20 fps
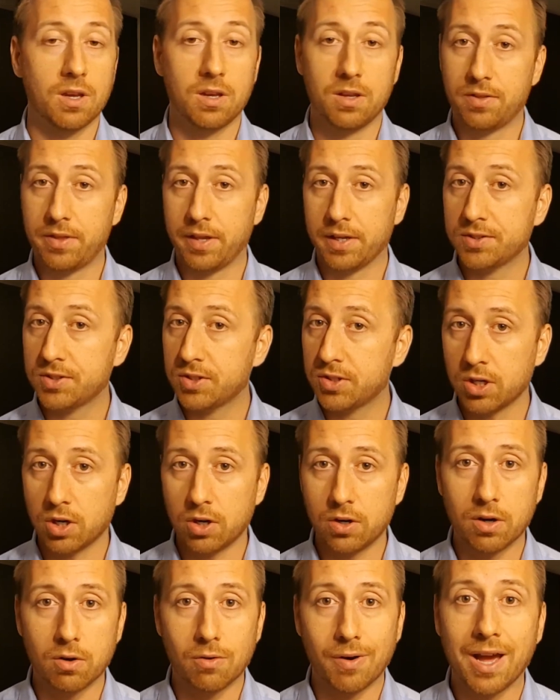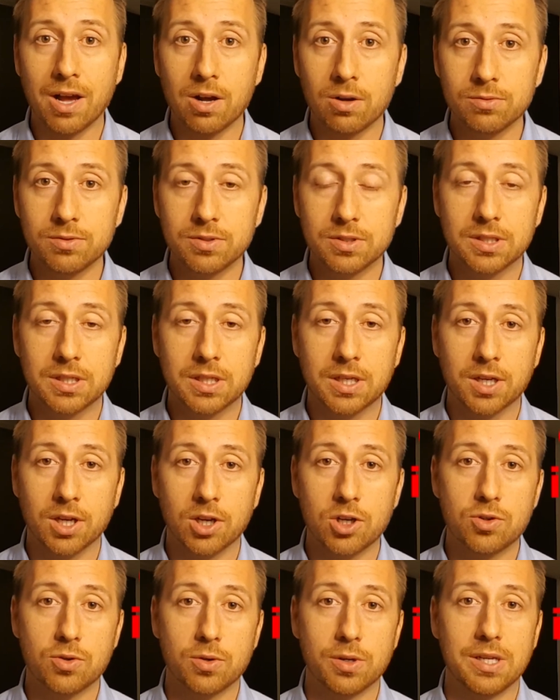things turned around,
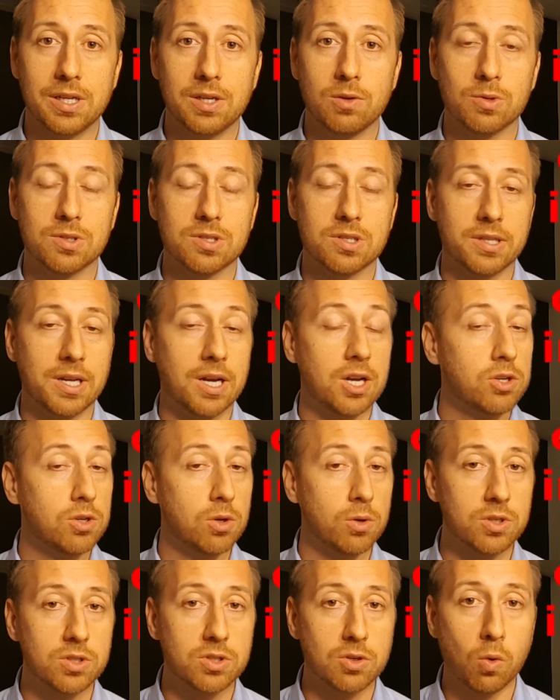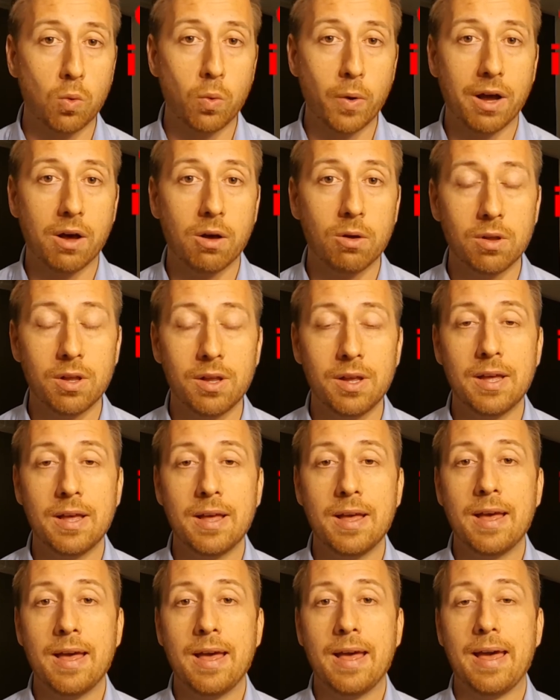country was not doing so well,
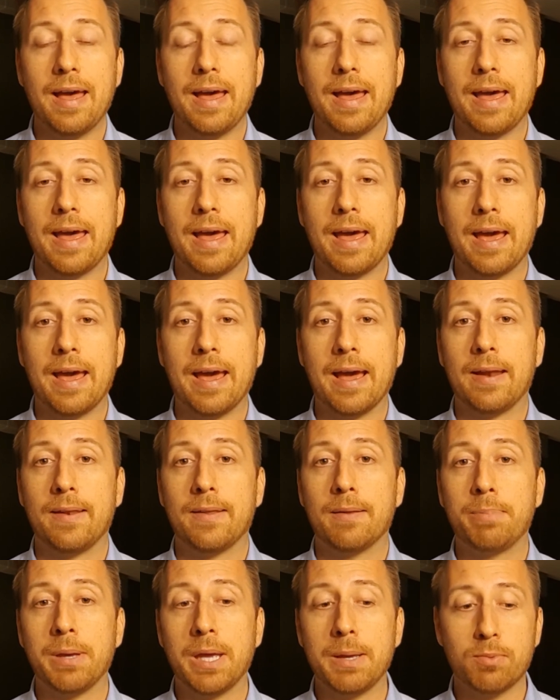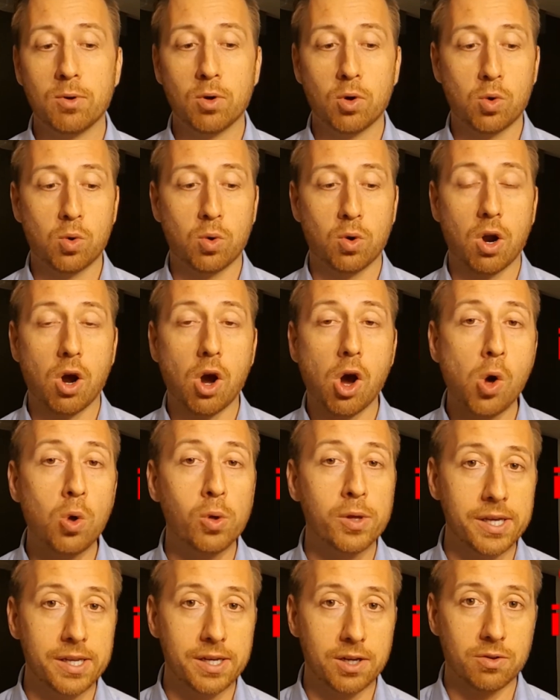and the people who were
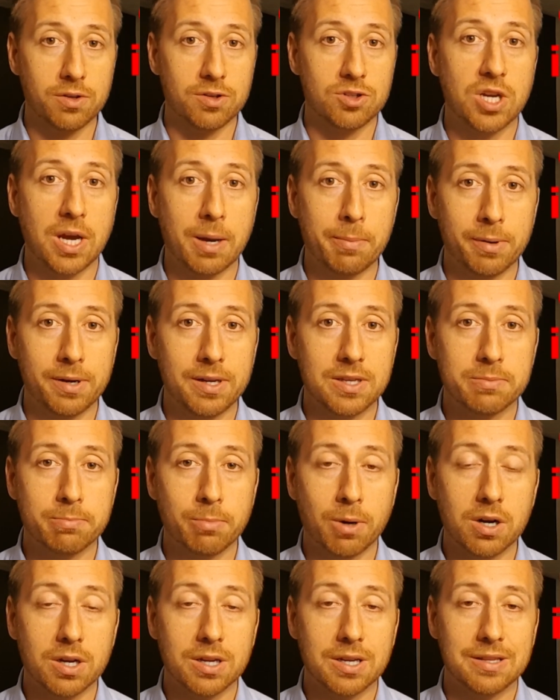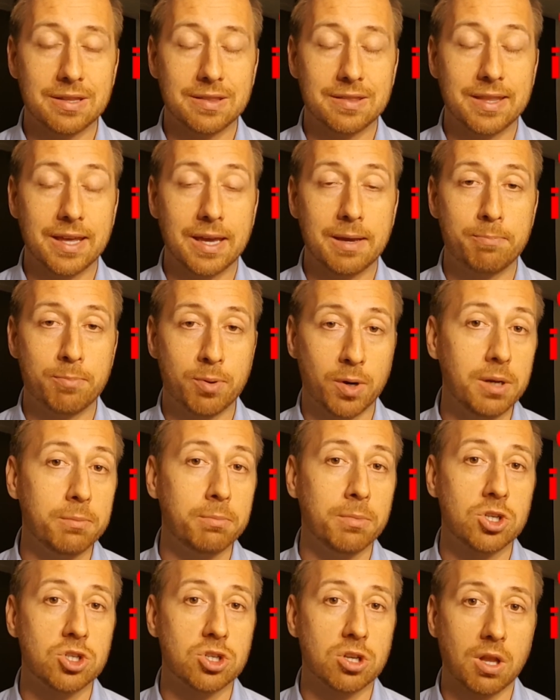all in on the Japanese market, they pretty
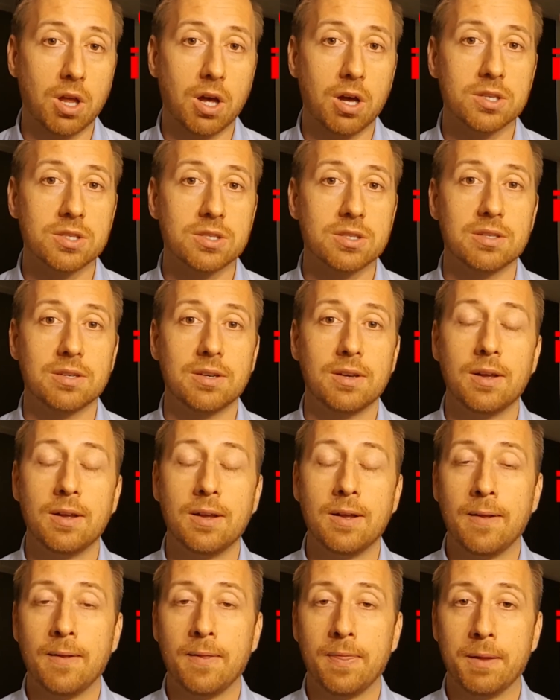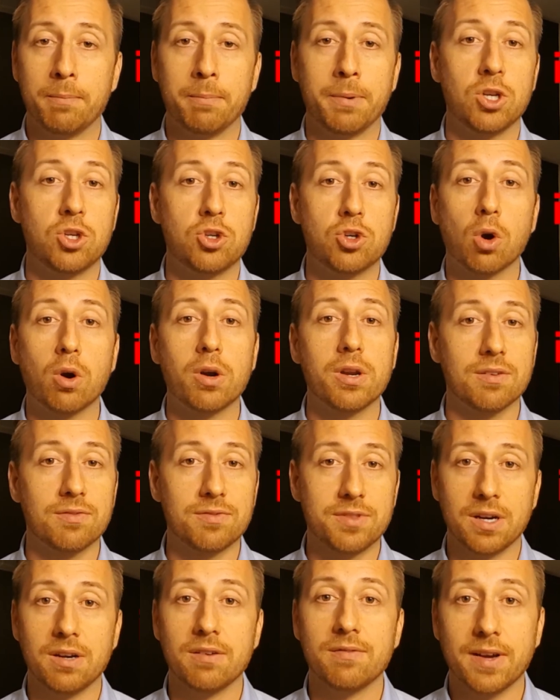much lost the majority of
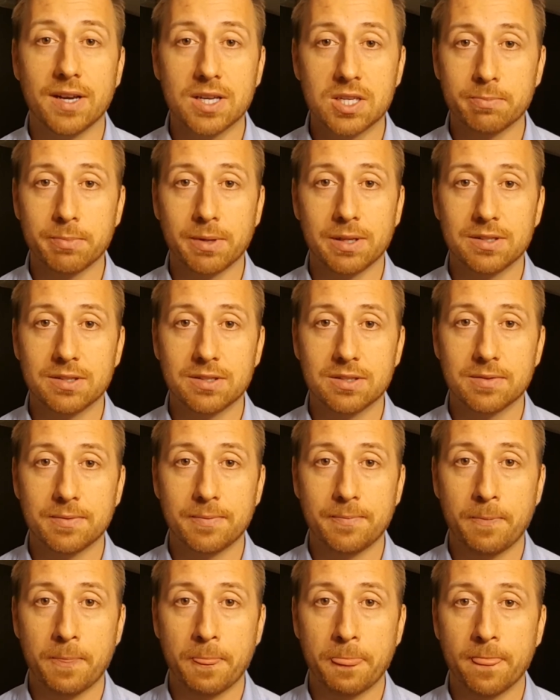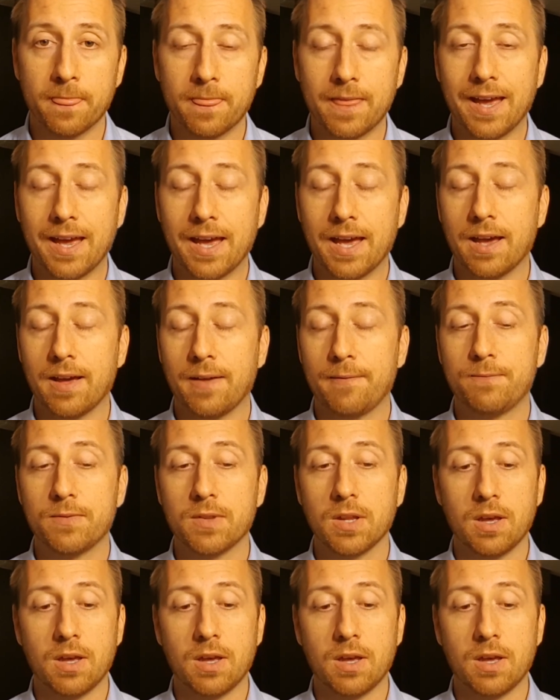their investments. They had